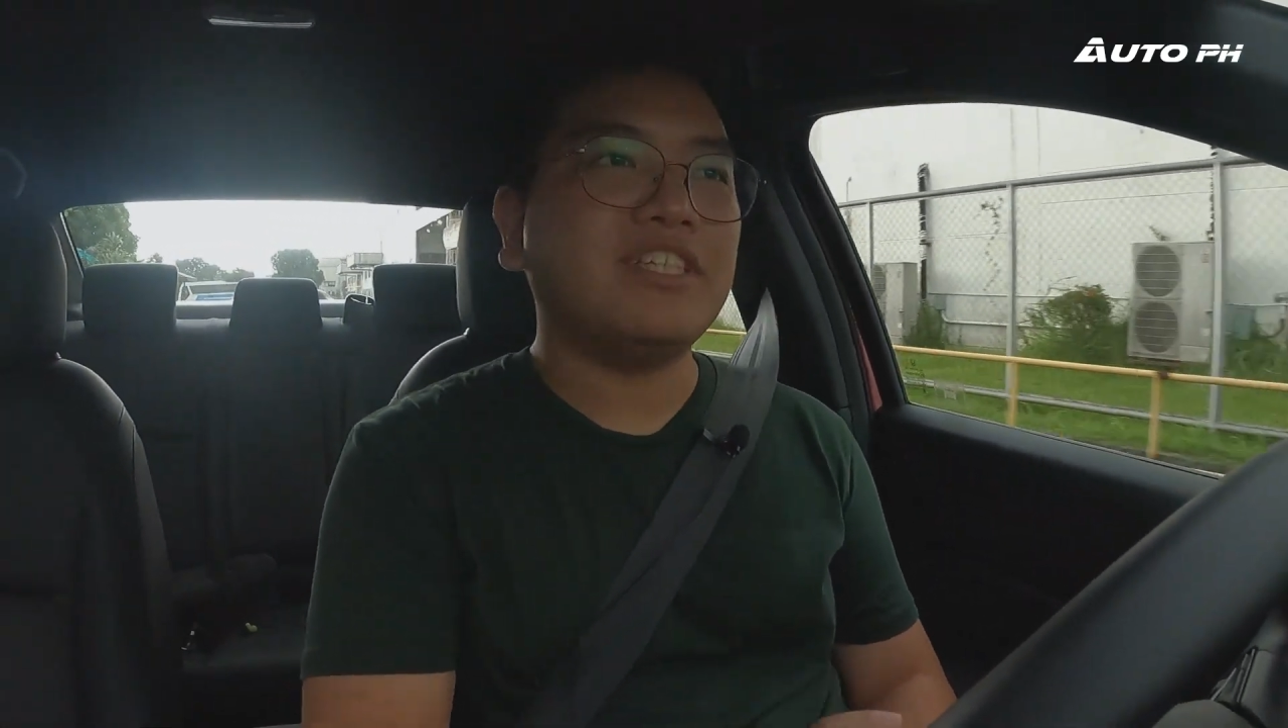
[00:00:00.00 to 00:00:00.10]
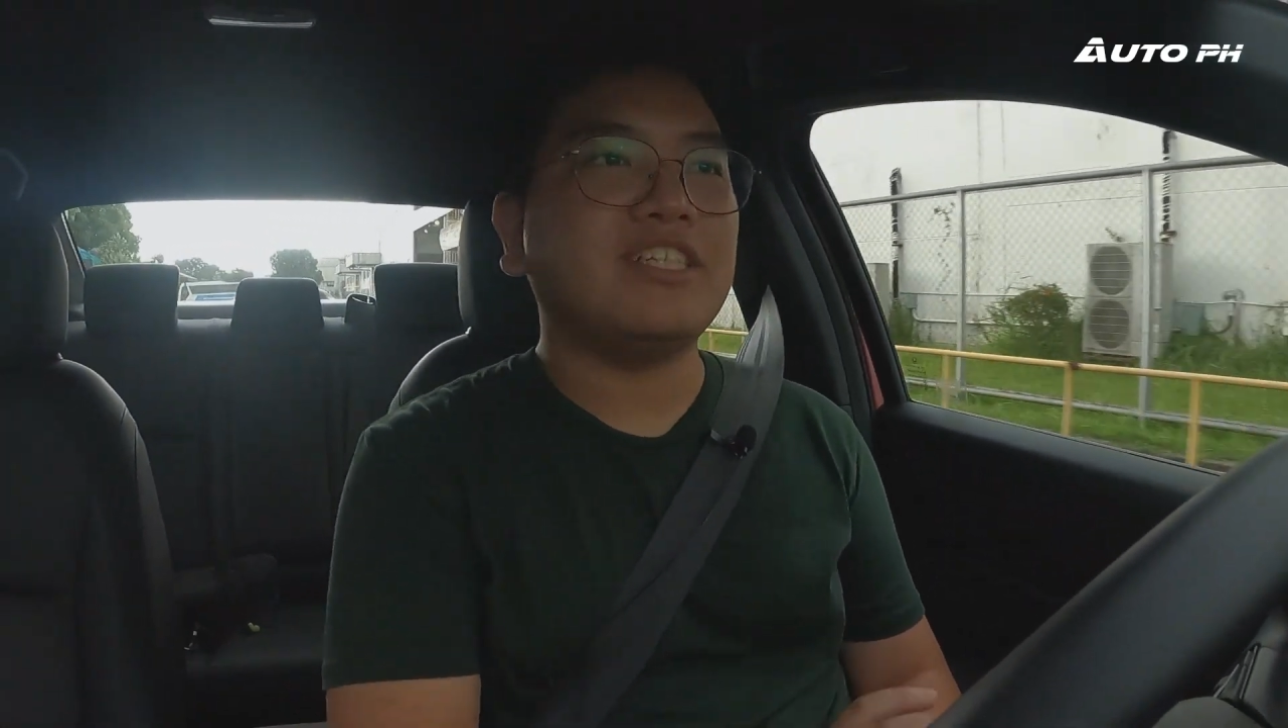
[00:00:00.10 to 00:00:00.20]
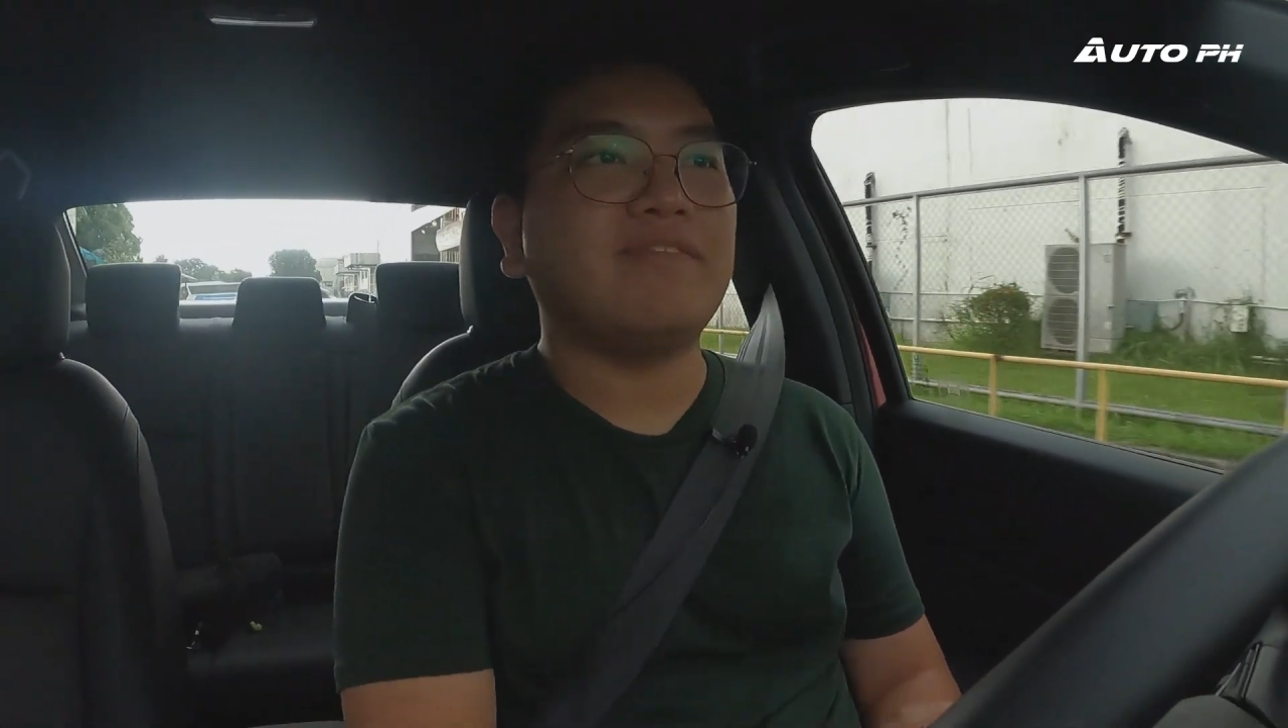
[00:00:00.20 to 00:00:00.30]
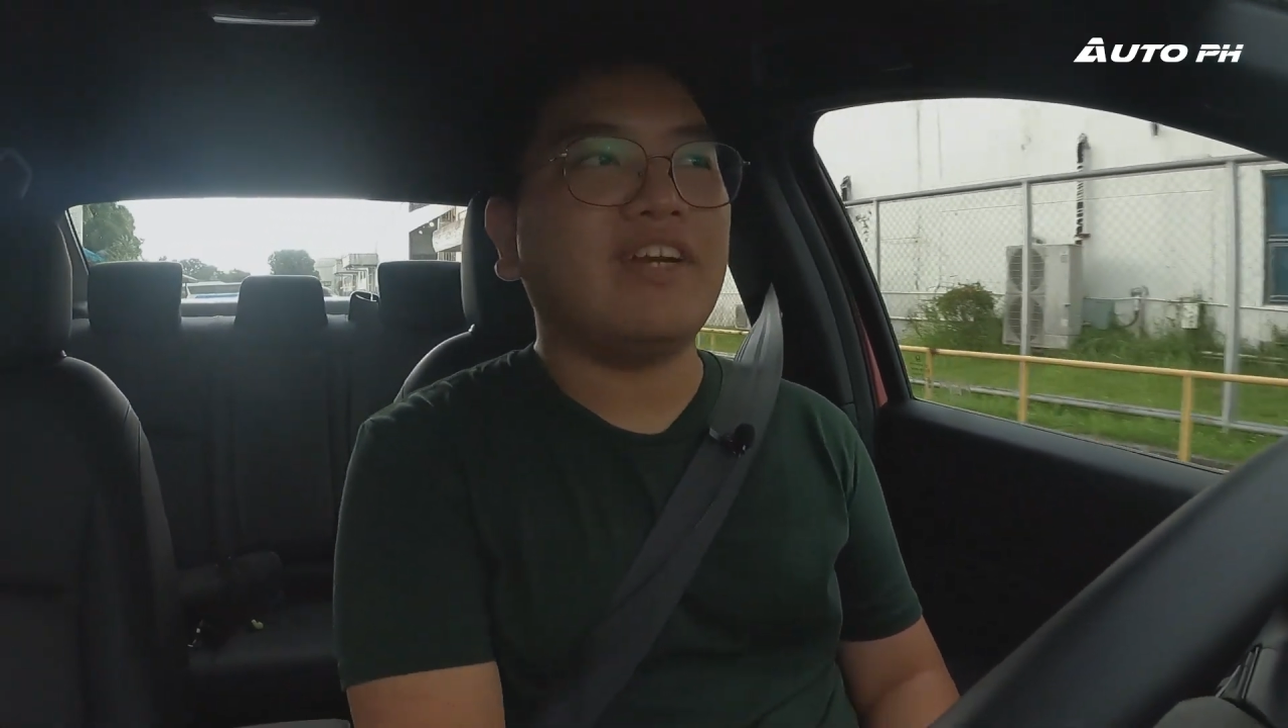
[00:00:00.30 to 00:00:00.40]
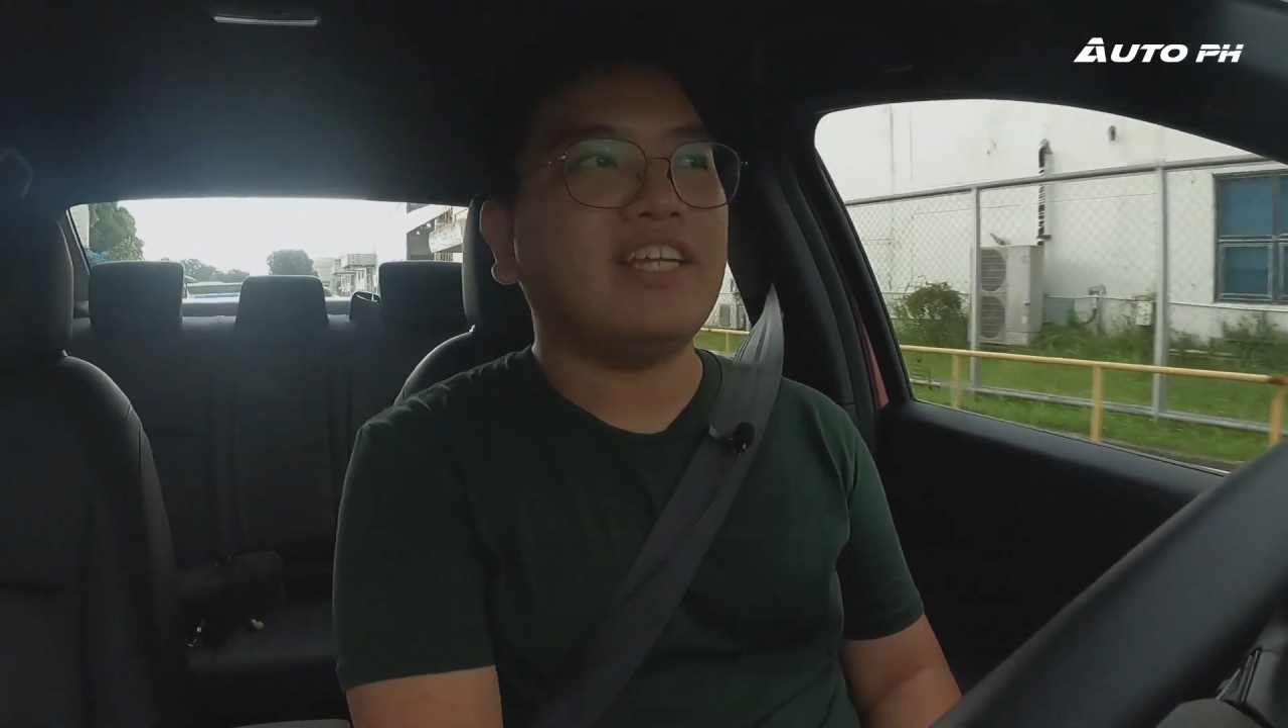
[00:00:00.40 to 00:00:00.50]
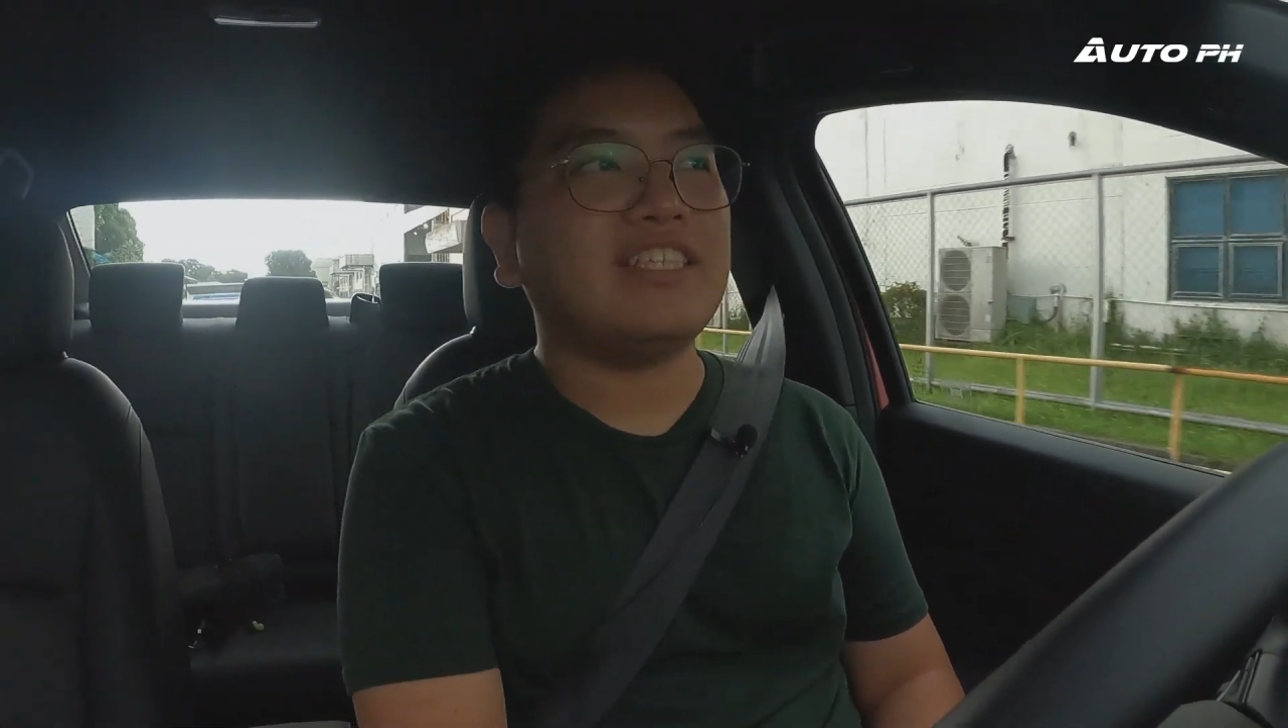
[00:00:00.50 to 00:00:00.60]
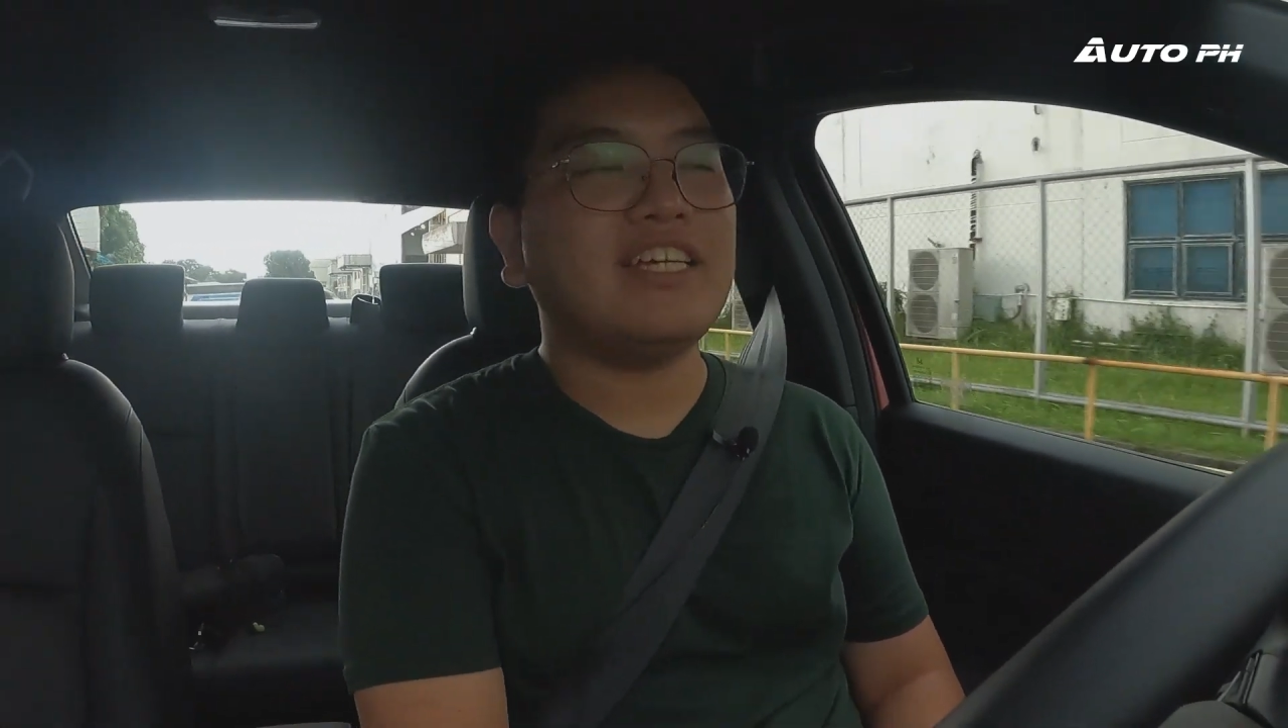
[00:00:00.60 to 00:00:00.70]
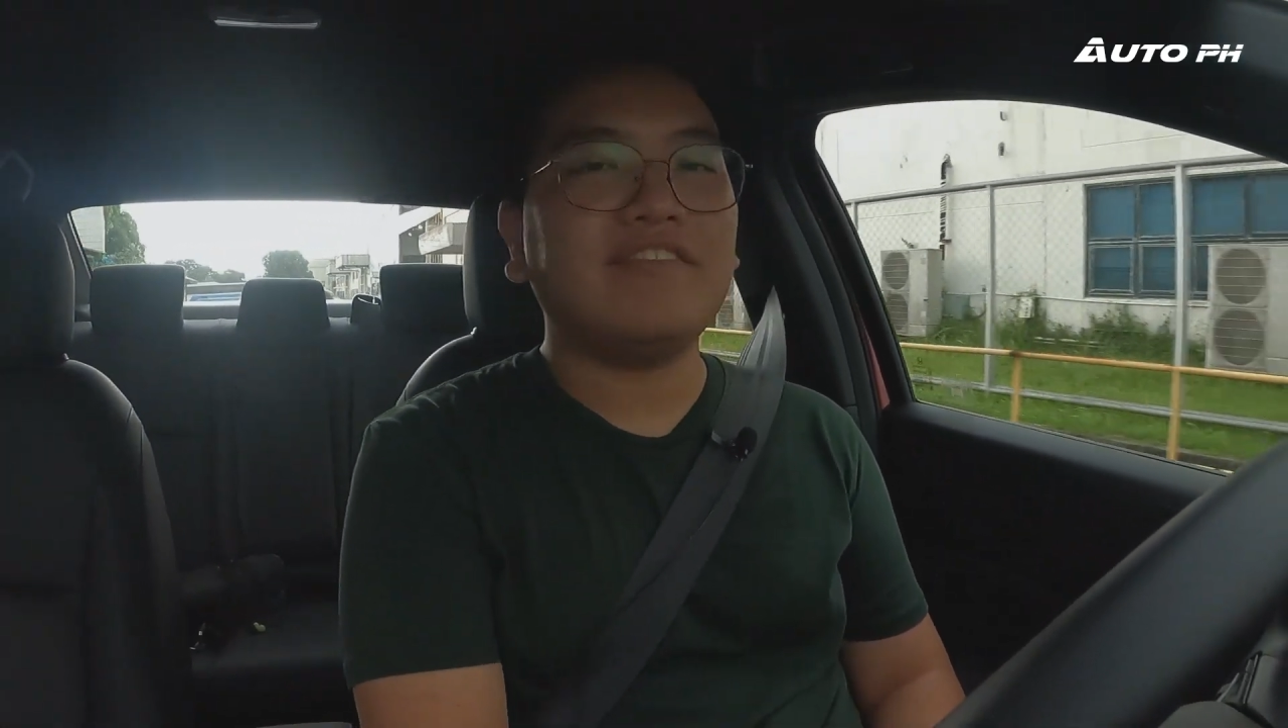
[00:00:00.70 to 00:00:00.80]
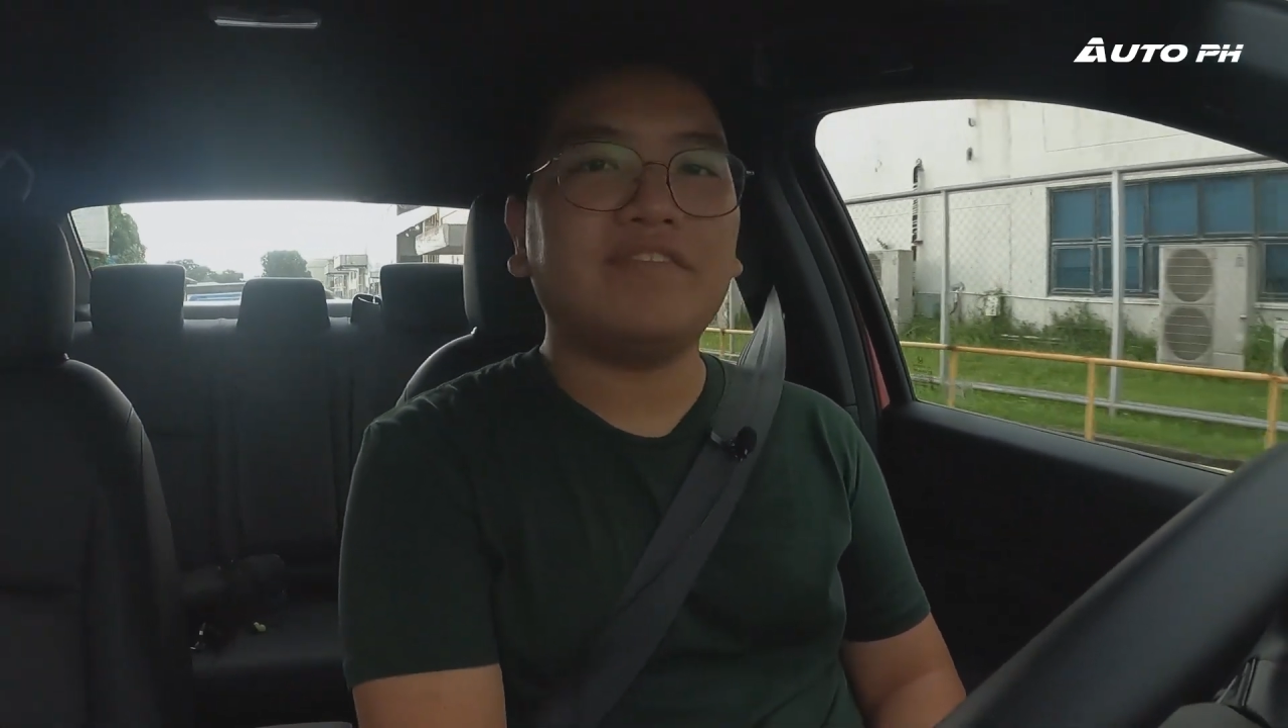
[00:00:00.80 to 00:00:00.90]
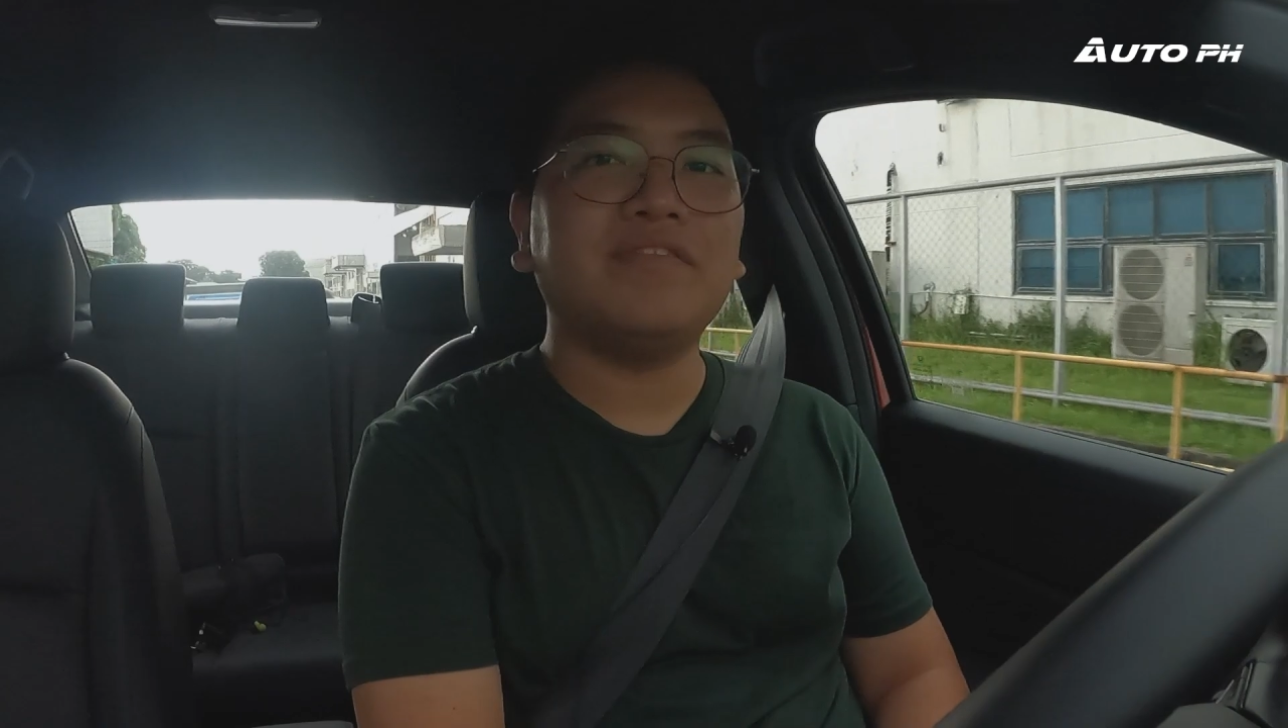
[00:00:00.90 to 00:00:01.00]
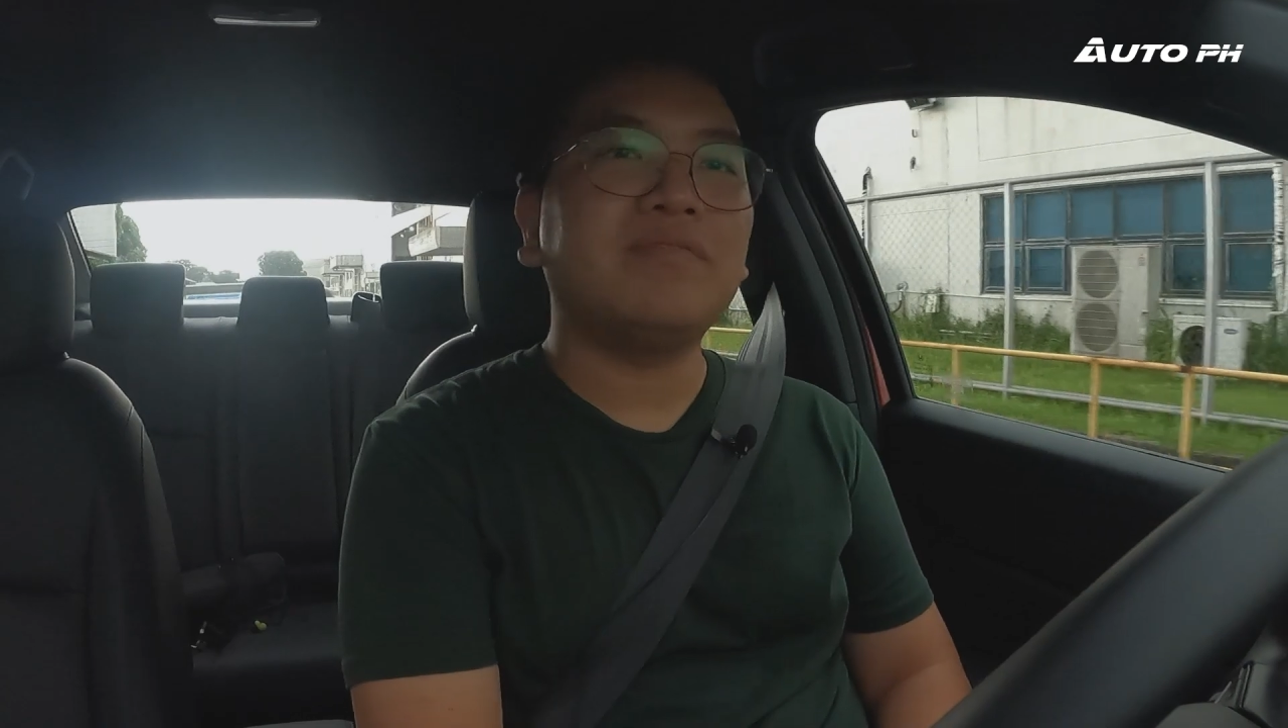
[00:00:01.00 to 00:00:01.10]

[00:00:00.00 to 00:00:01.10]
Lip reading: surprised if